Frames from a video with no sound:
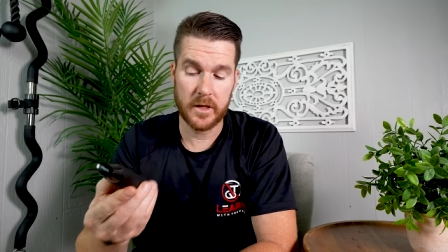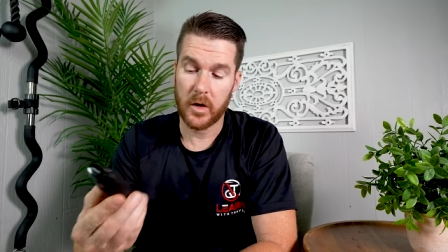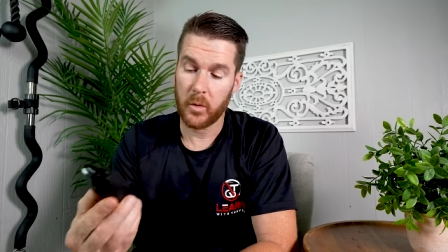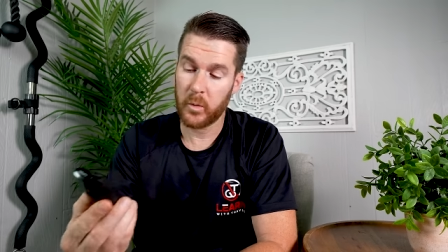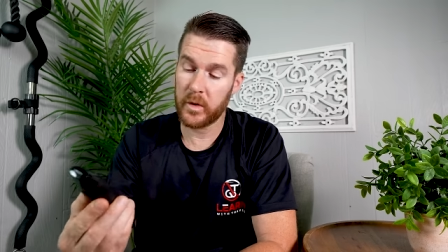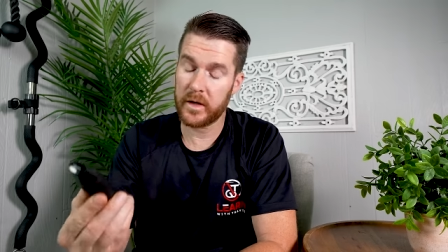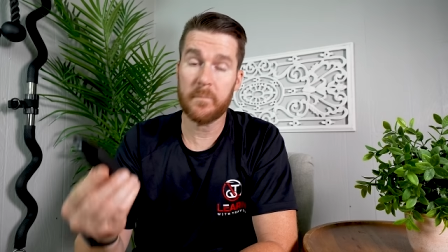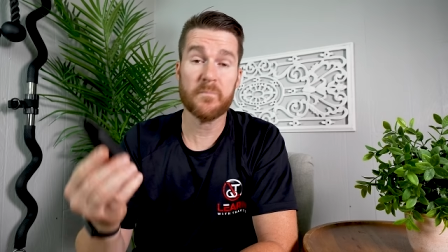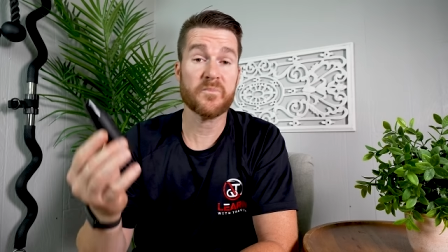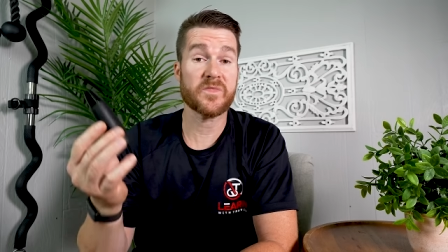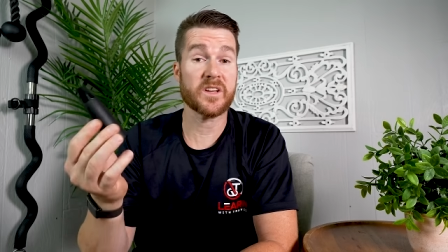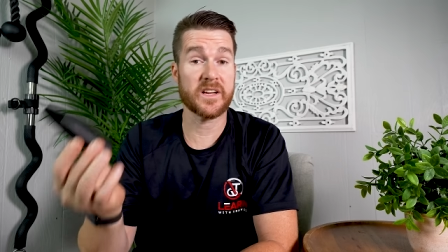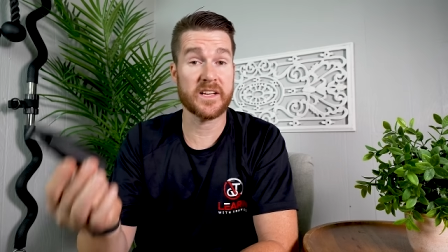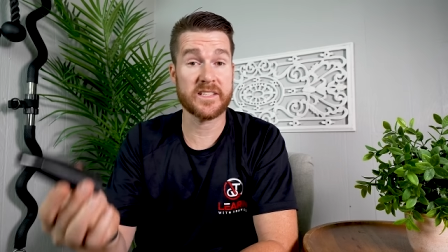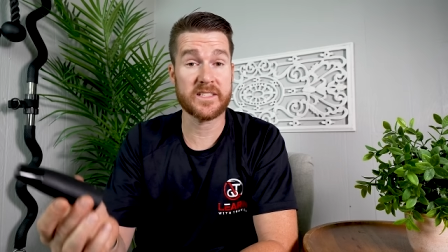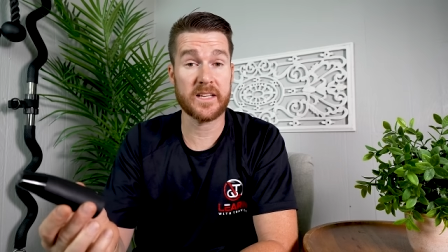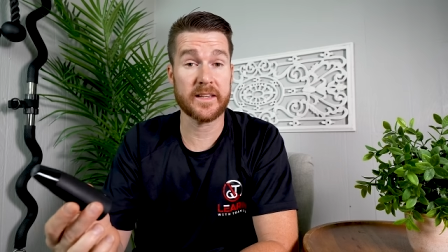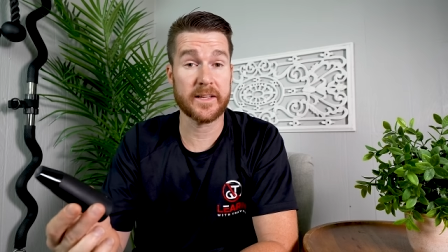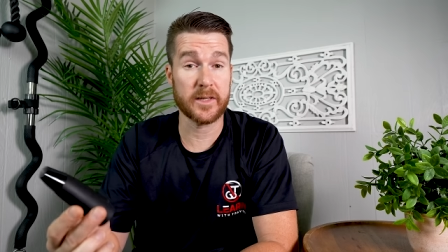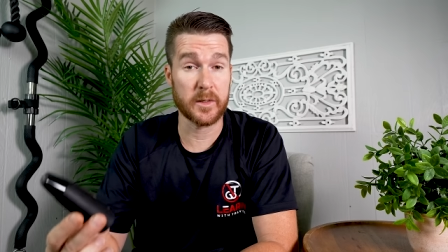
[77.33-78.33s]
Well, there is
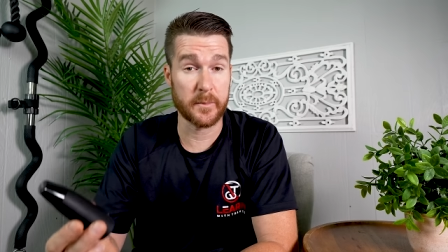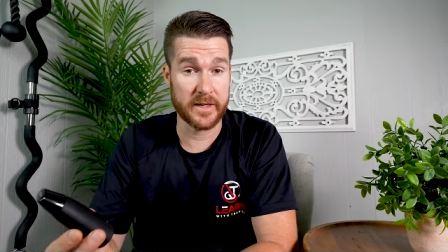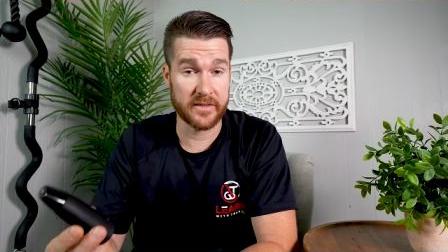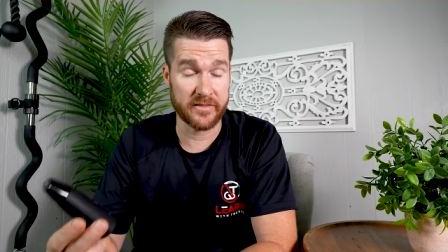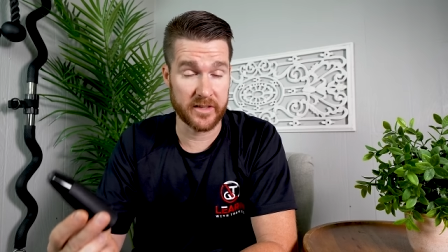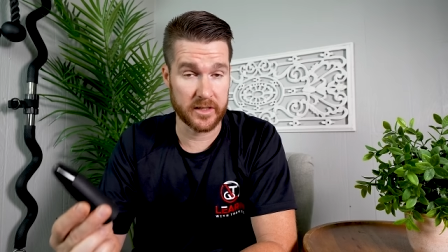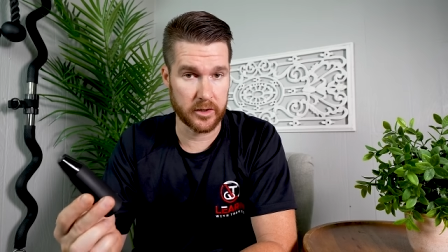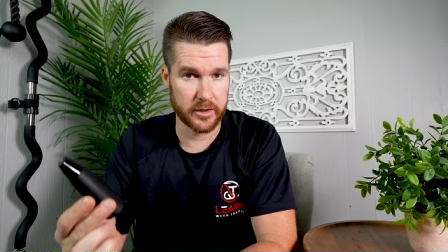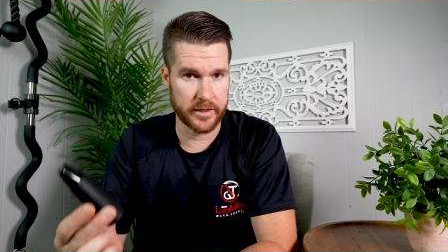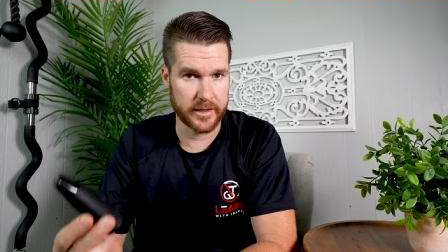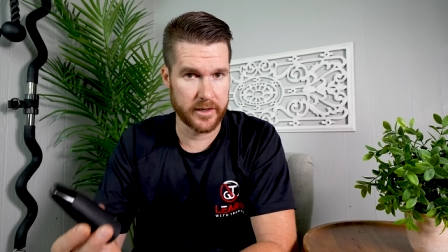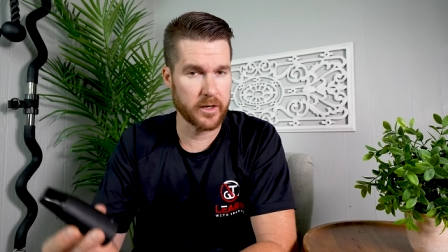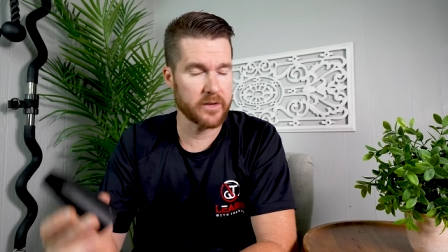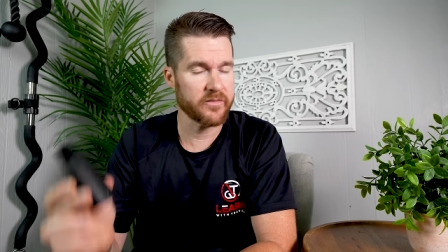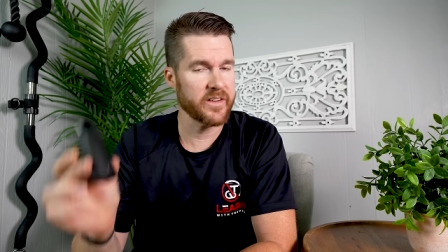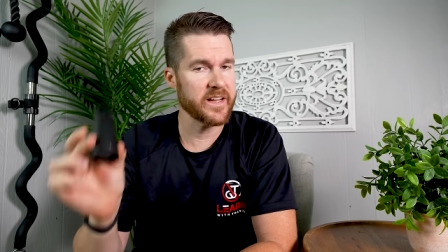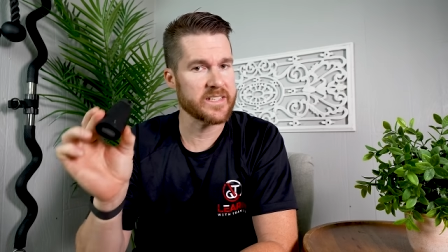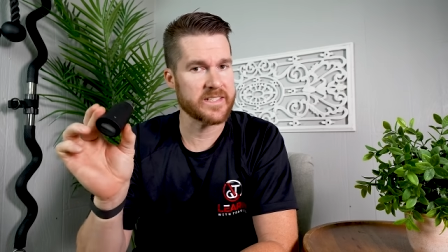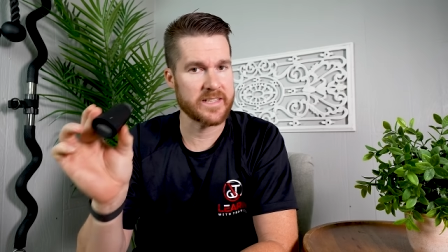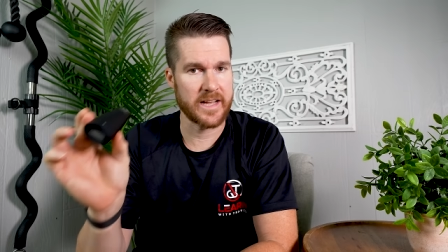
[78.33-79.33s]
a little bit of a learning curve.
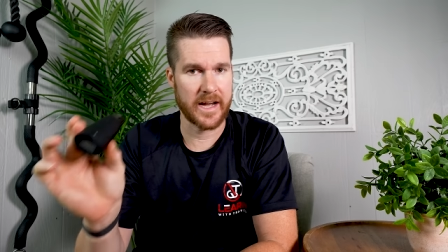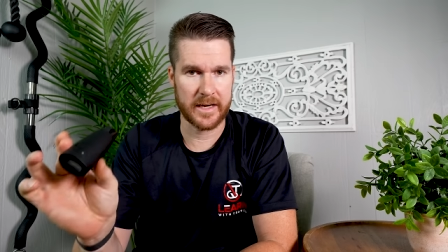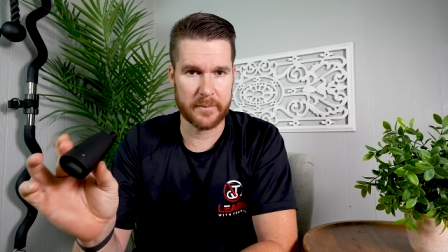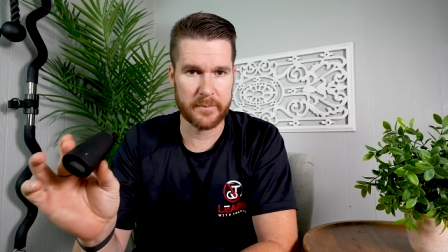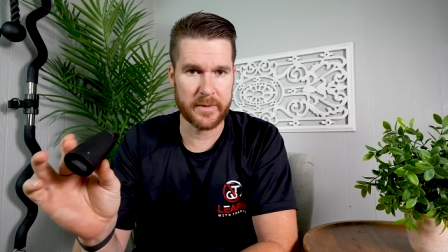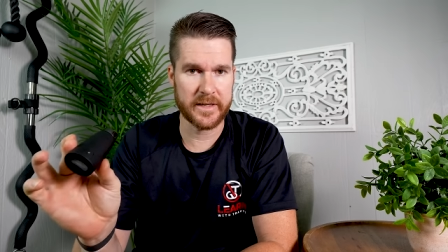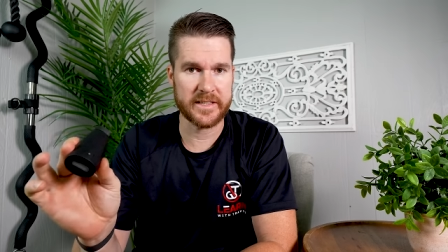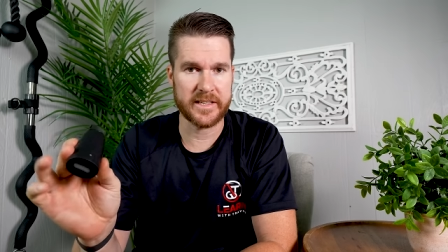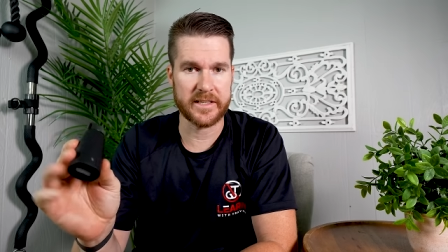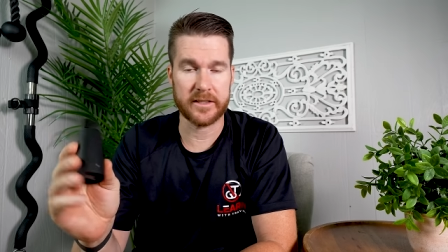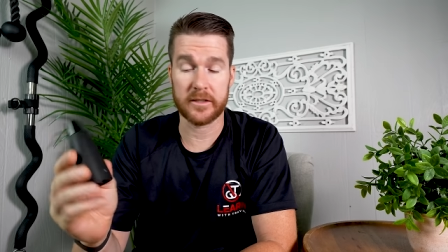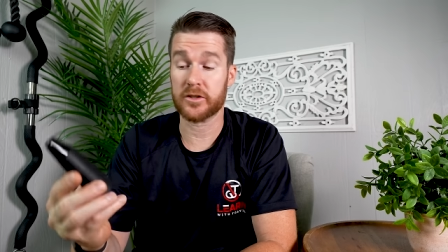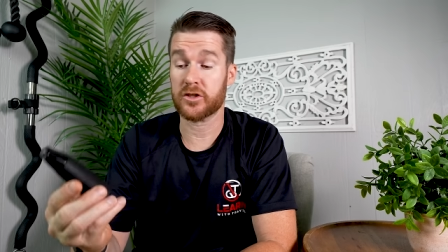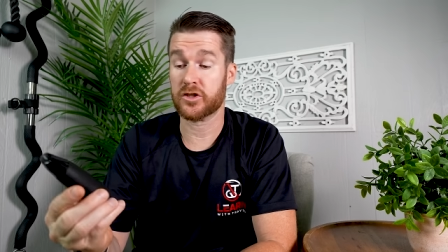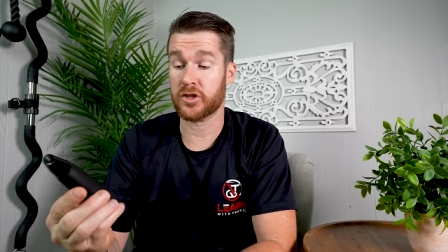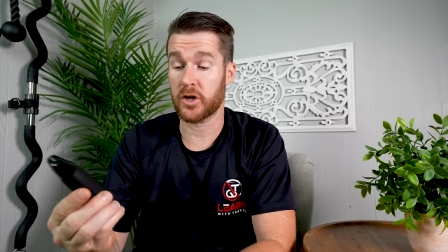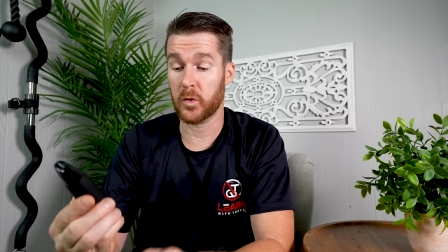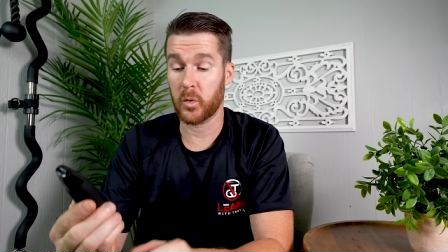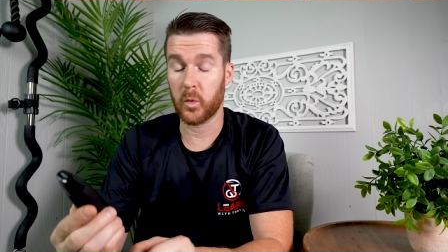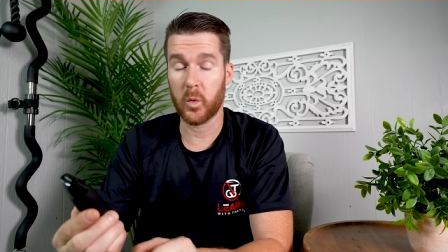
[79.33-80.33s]
It's not a big deal,
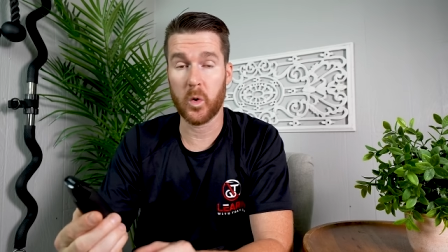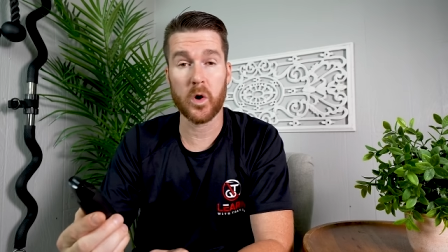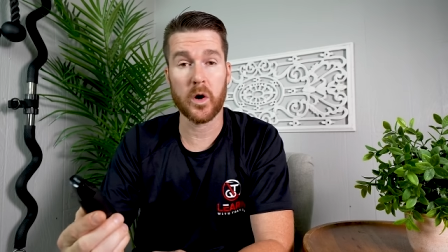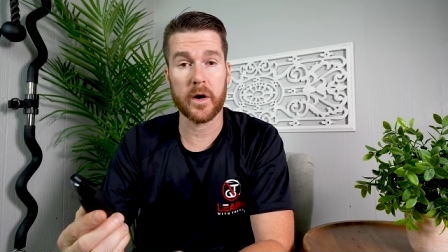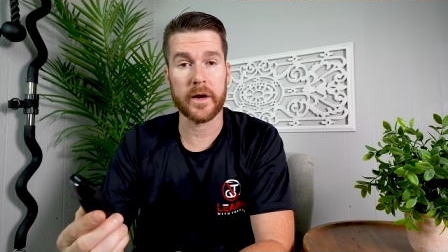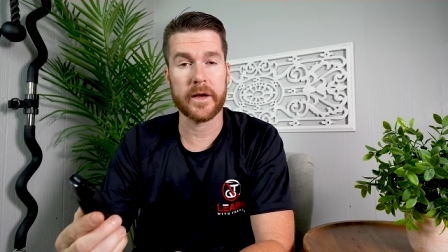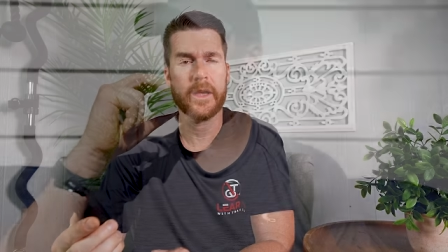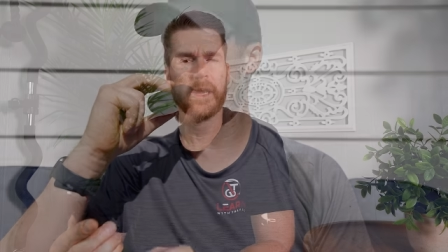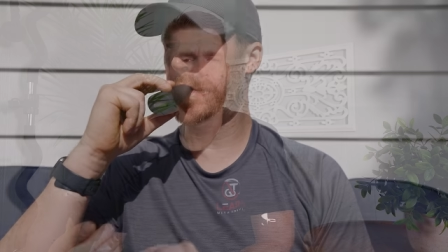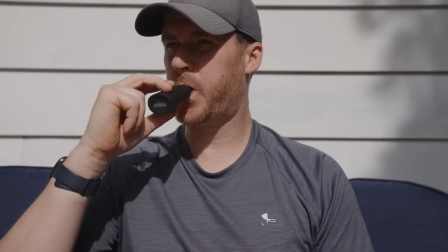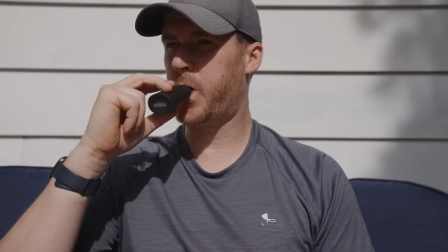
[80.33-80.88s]
don't worry,